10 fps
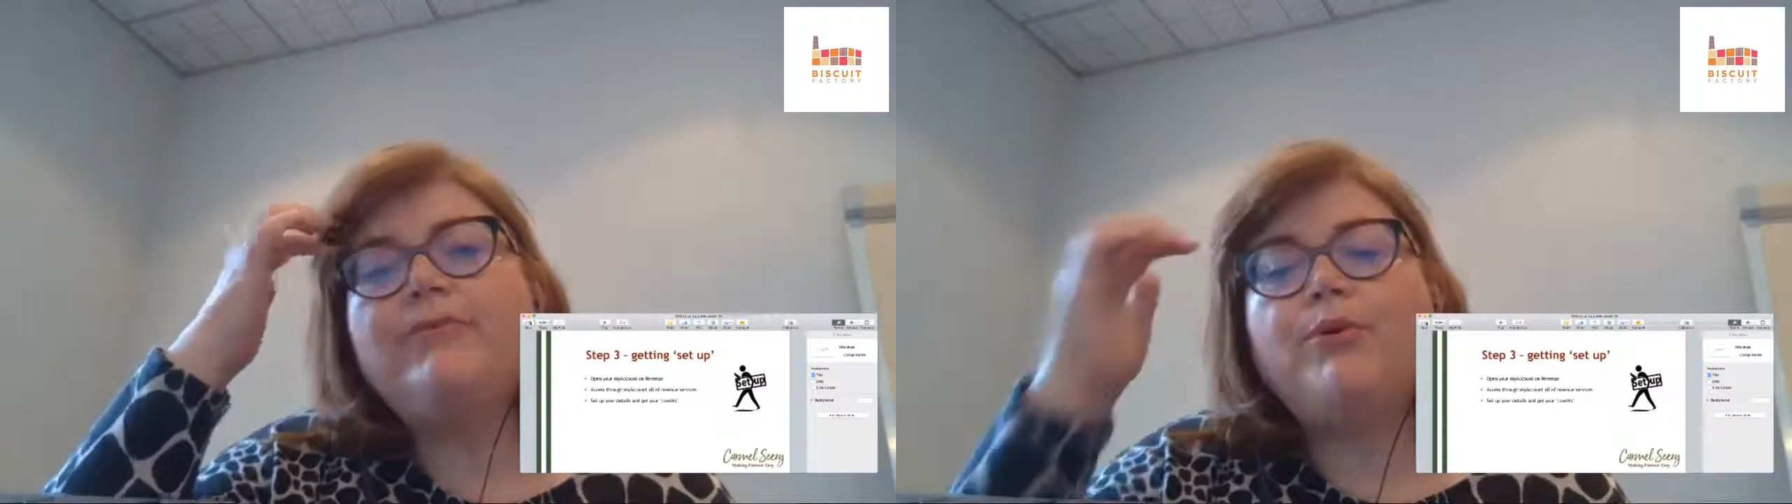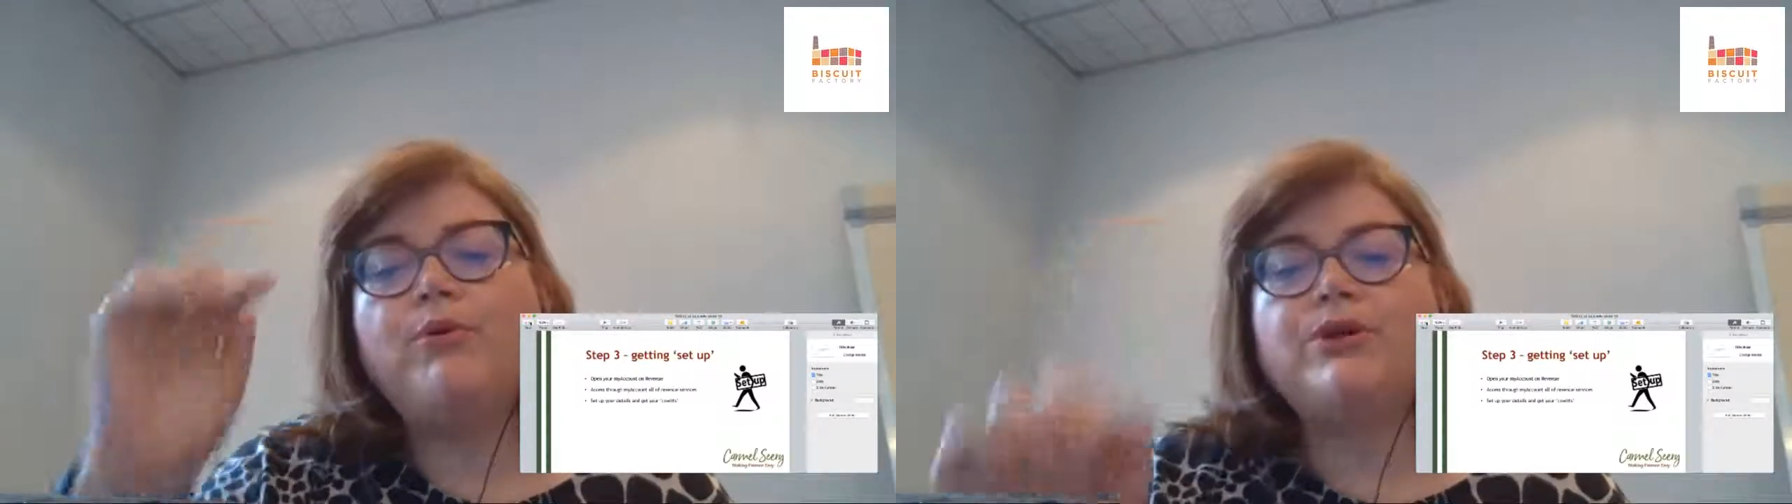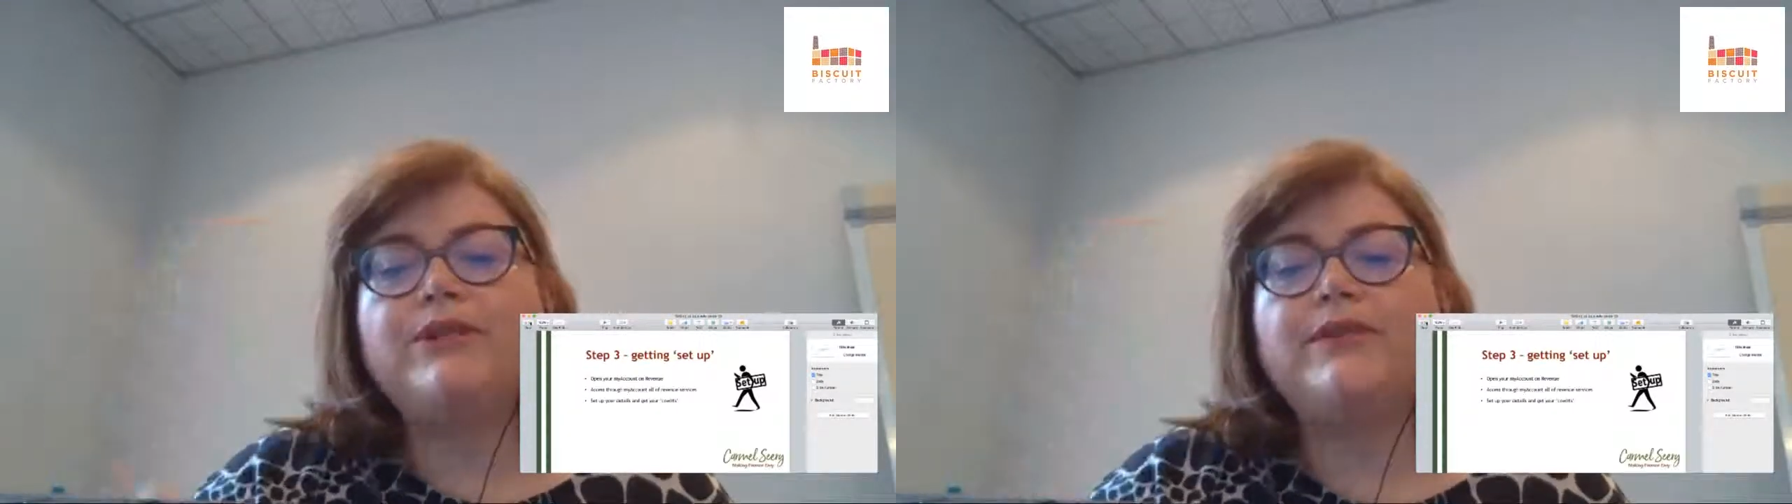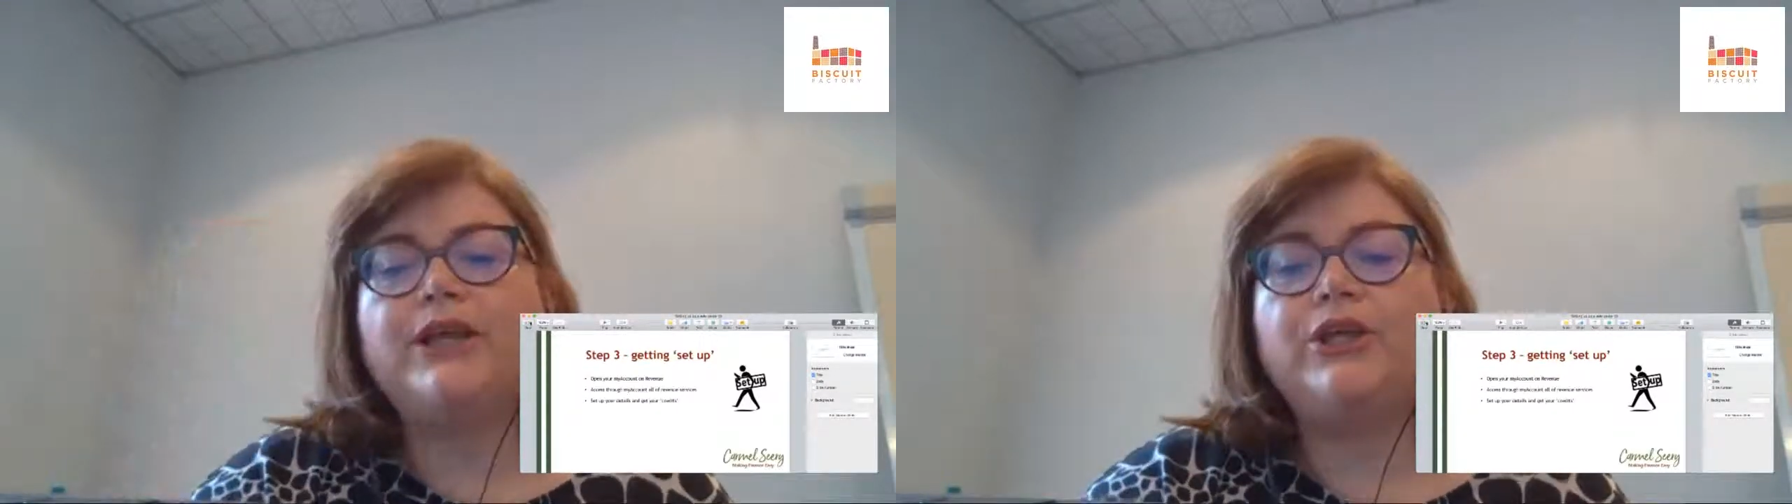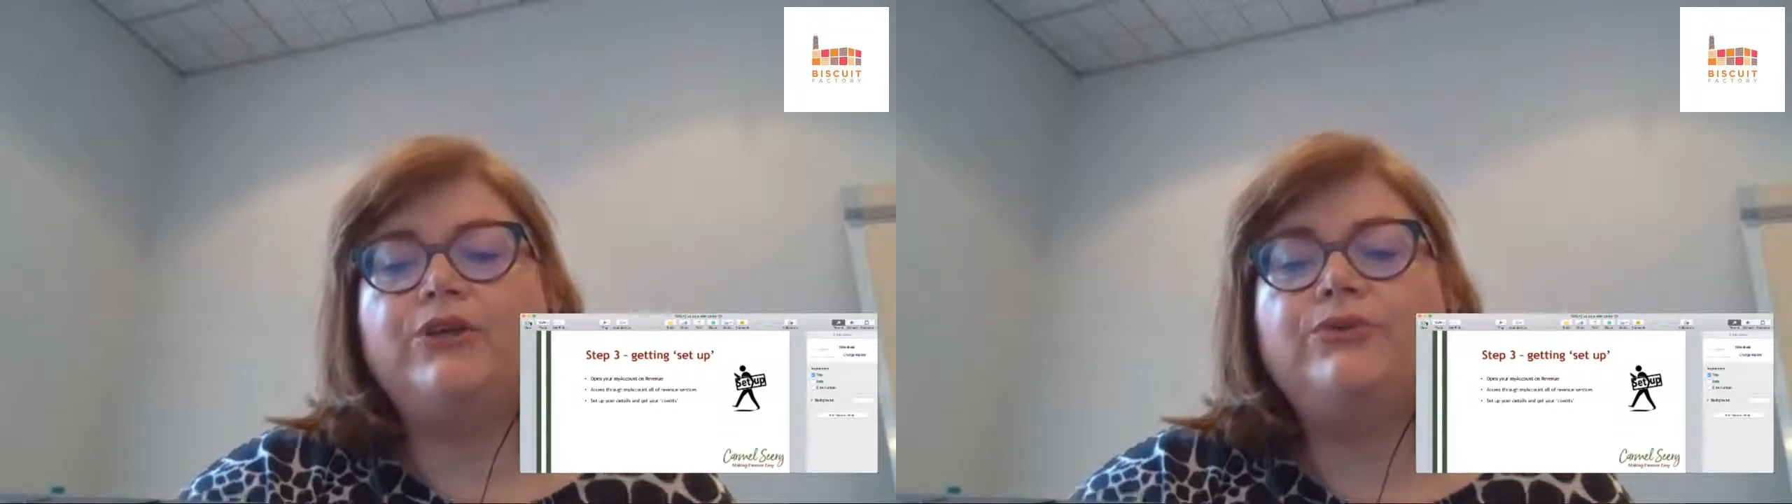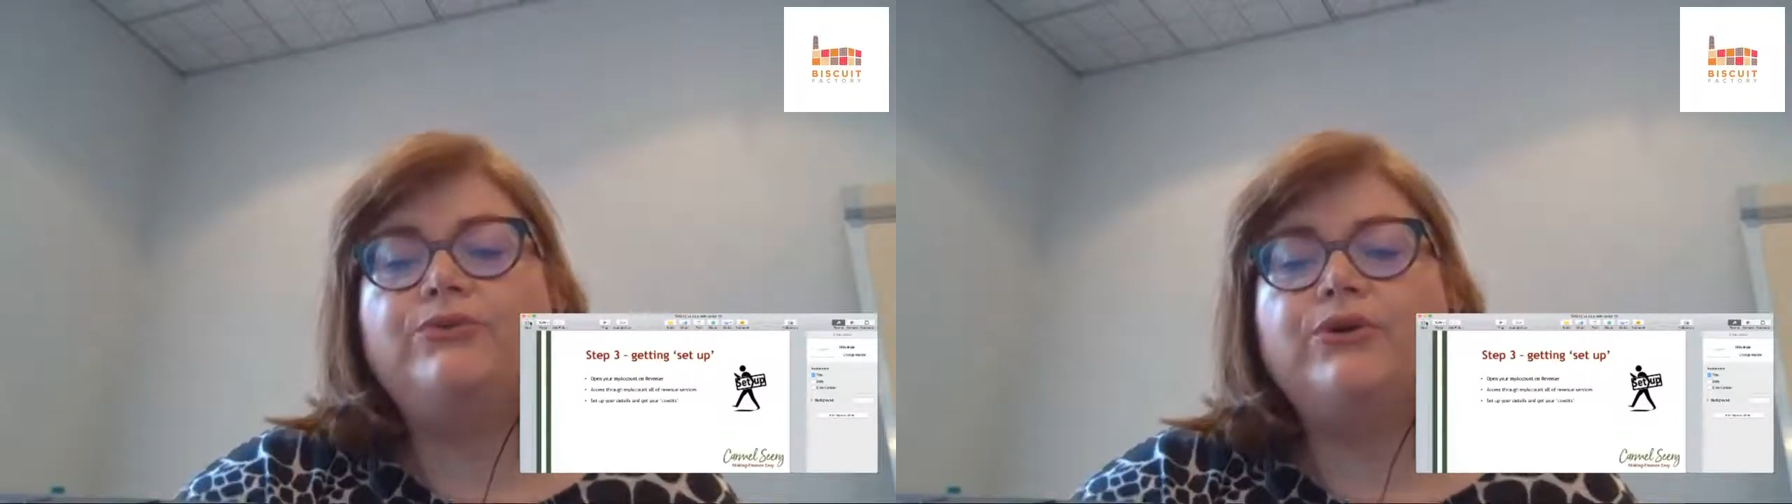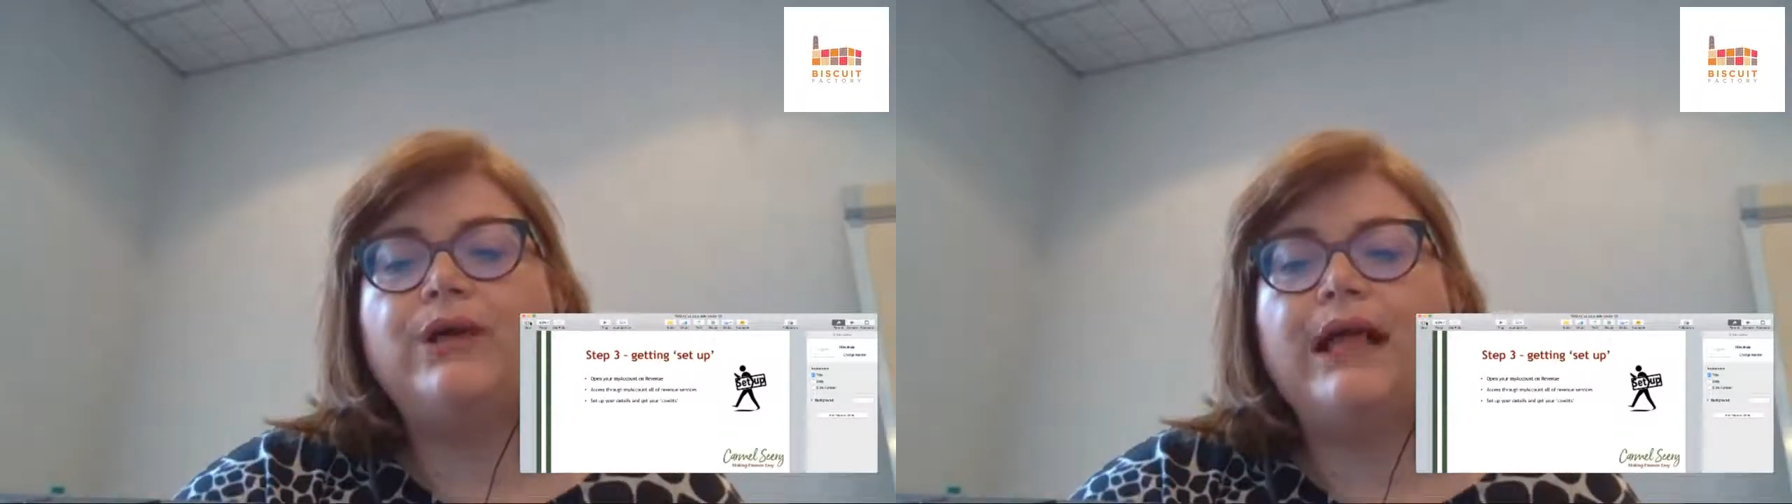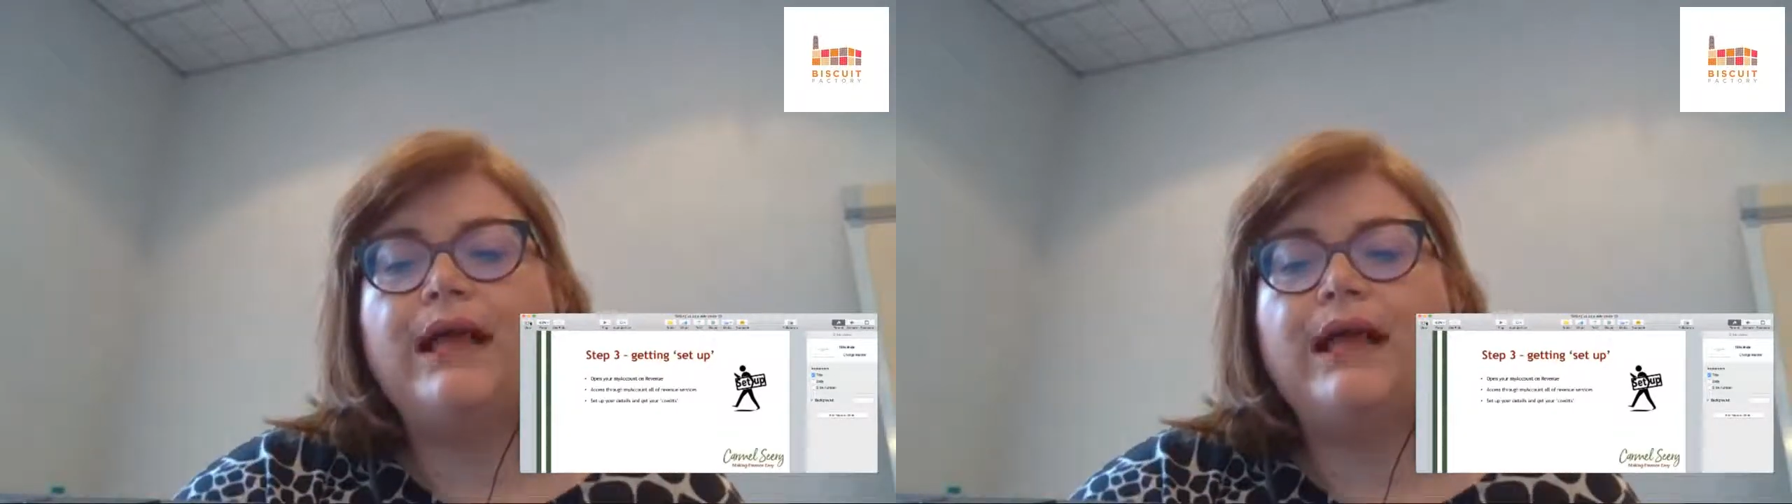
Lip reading: important that you